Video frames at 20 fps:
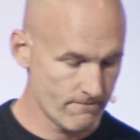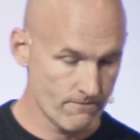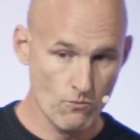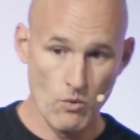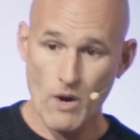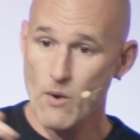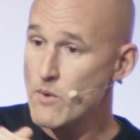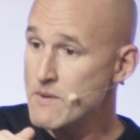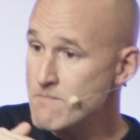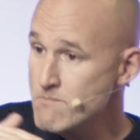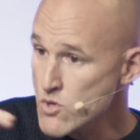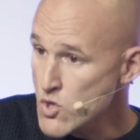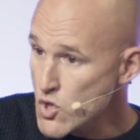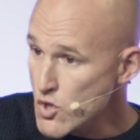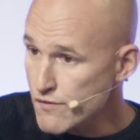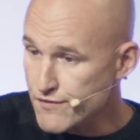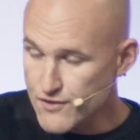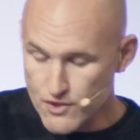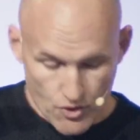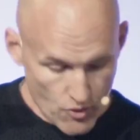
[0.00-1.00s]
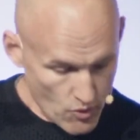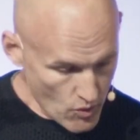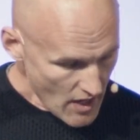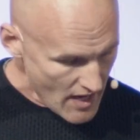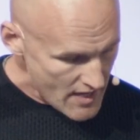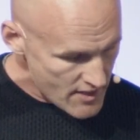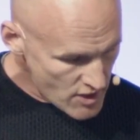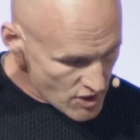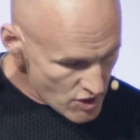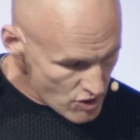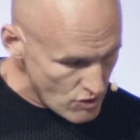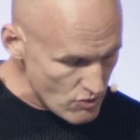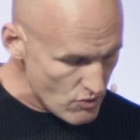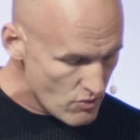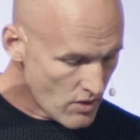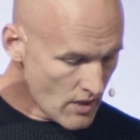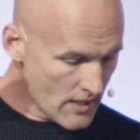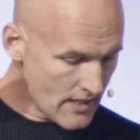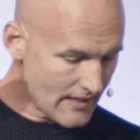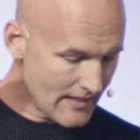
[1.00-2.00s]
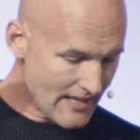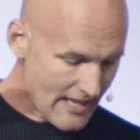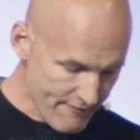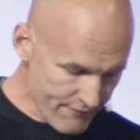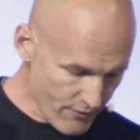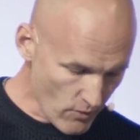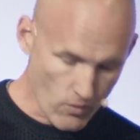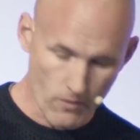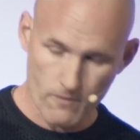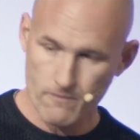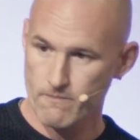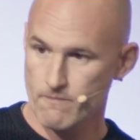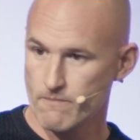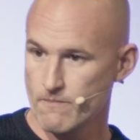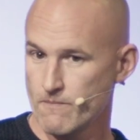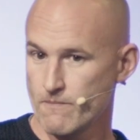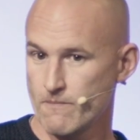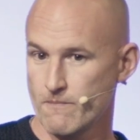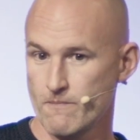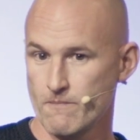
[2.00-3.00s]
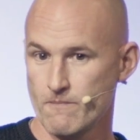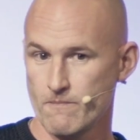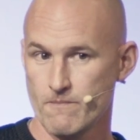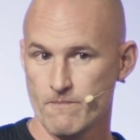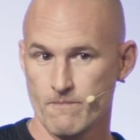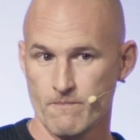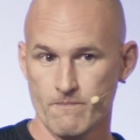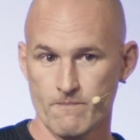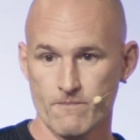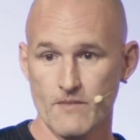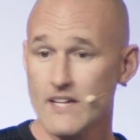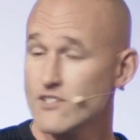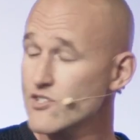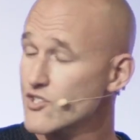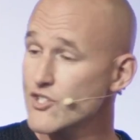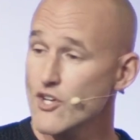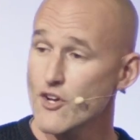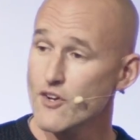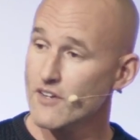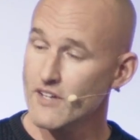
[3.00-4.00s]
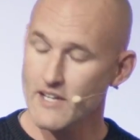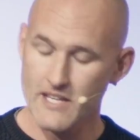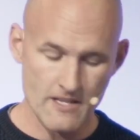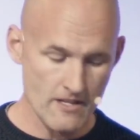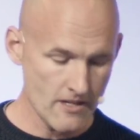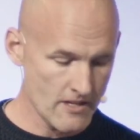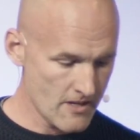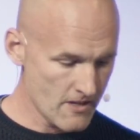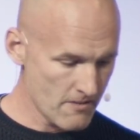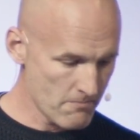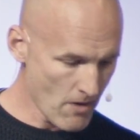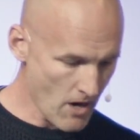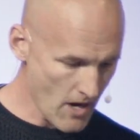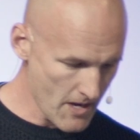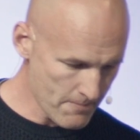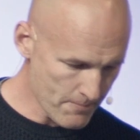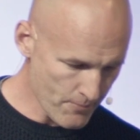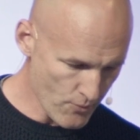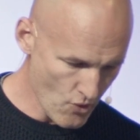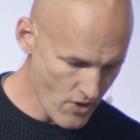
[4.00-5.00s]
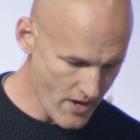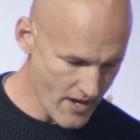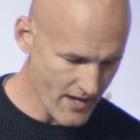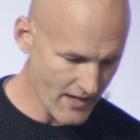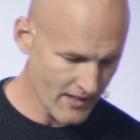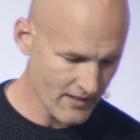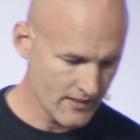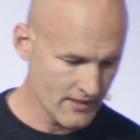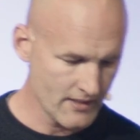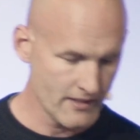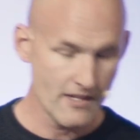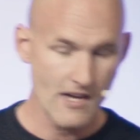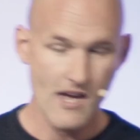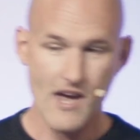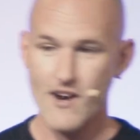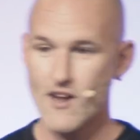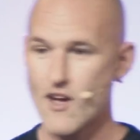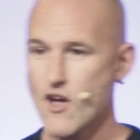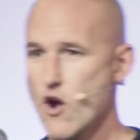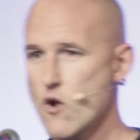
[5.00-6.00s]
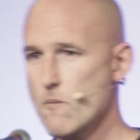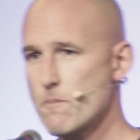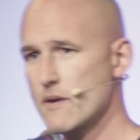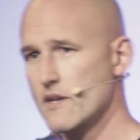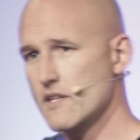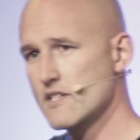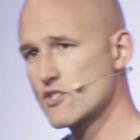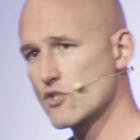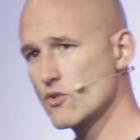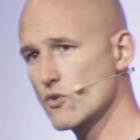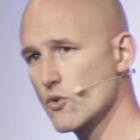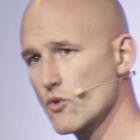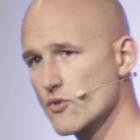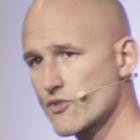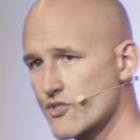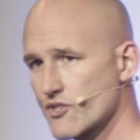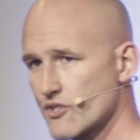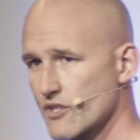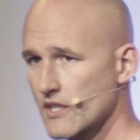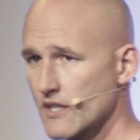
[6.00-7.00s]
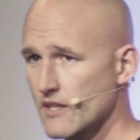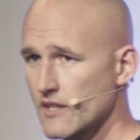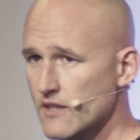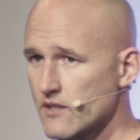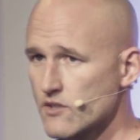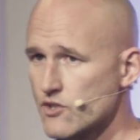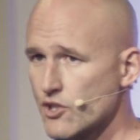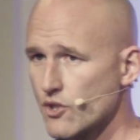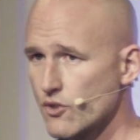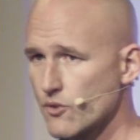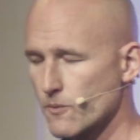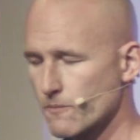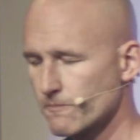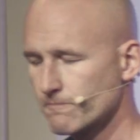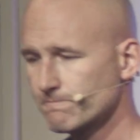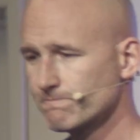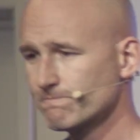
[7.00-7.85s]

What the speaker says: where we move to a new level. That's certainly my prayer, and I hope it is yours too.